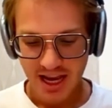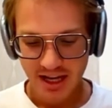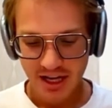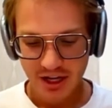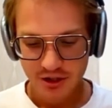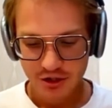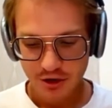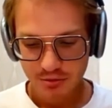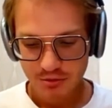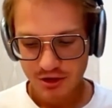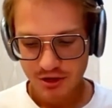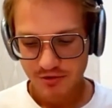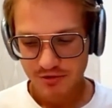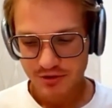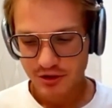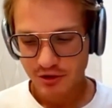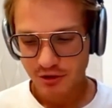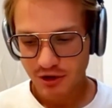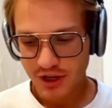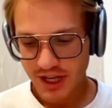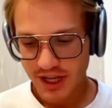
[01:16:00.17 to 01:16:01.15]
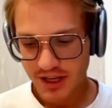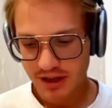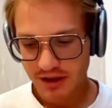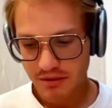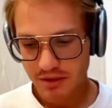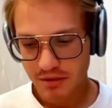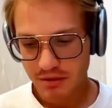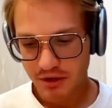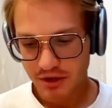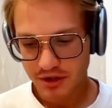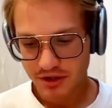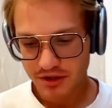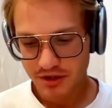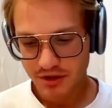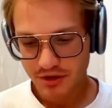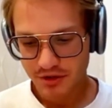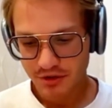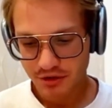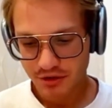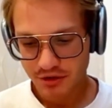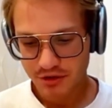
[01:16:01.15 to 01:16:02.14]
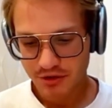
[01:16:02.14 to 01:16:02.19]
And in terms of tooling, we want
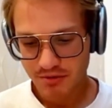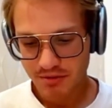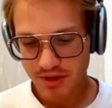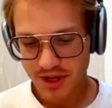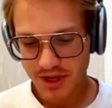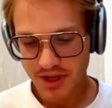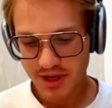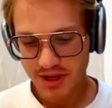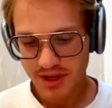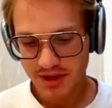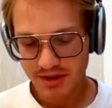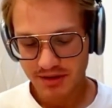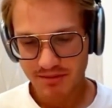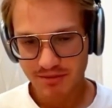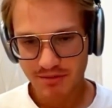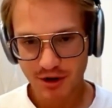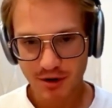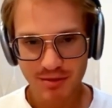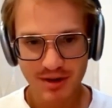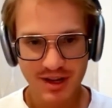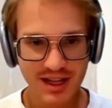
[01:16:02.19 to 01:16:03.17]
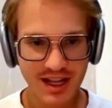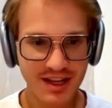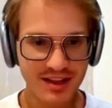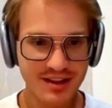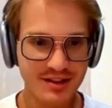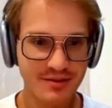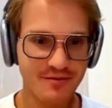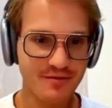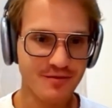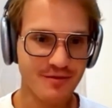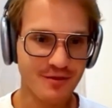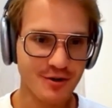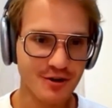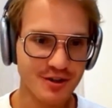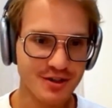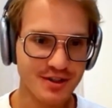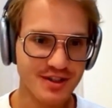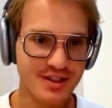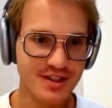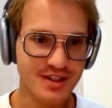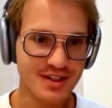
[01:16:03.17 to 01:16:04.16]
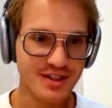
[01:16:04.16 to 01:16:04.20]
Koog to be probably like the
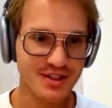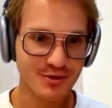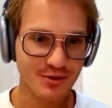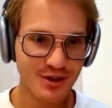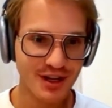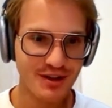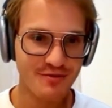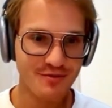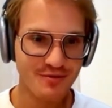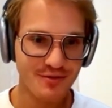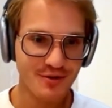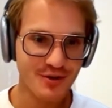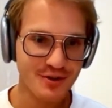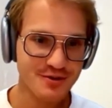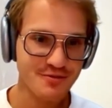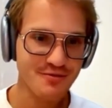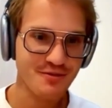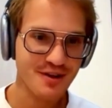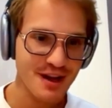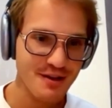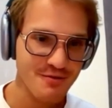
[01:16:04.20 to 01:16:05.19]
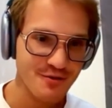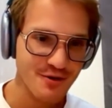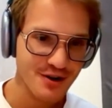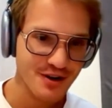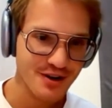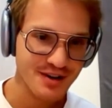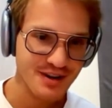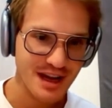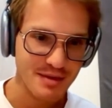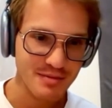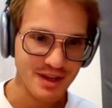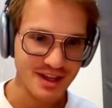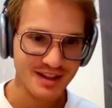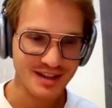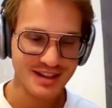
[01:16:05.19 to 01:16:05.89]
tooling first framework. I